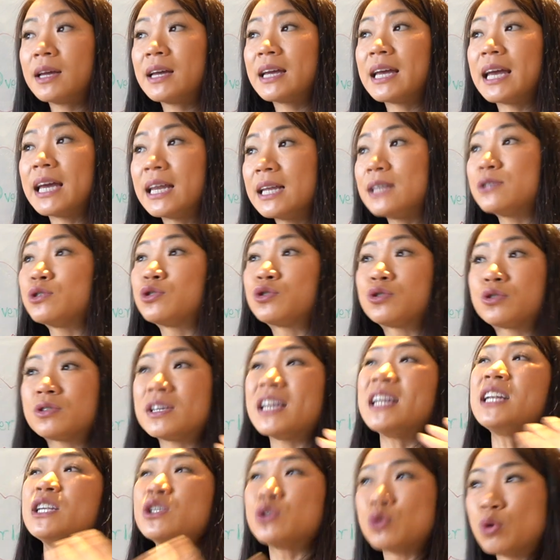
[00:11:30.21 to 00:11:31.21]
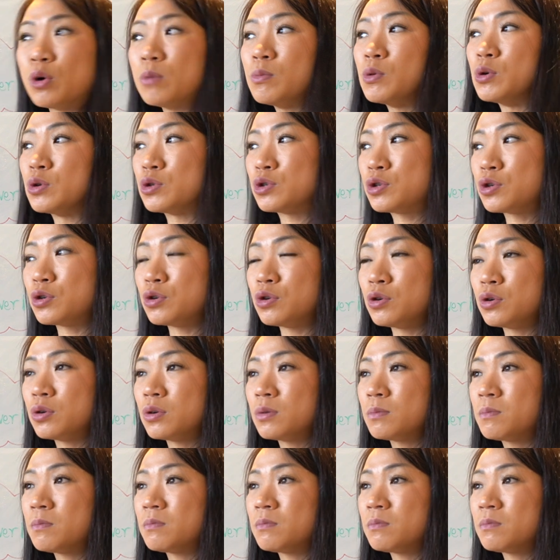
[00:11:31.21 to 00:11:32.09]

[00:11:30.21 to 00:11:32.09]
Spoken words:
It is normal to,